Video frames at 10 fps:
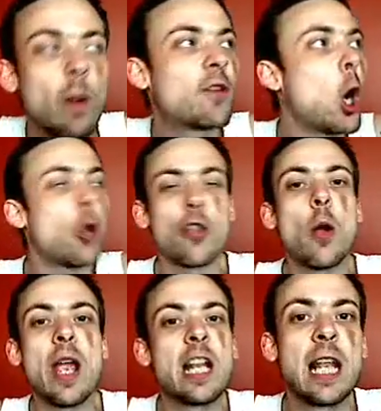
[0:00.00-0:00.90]
We've got
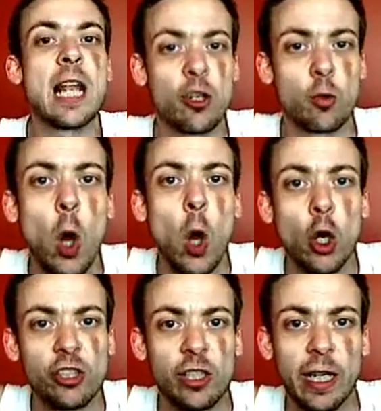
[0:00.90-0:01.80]
no intellectual
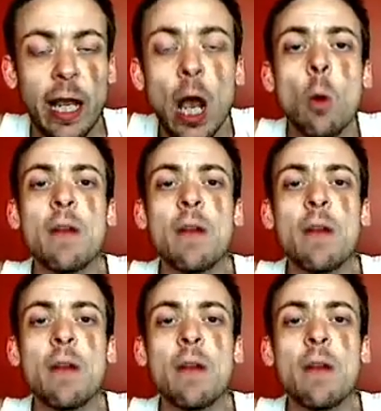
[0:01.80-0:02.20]
honesty.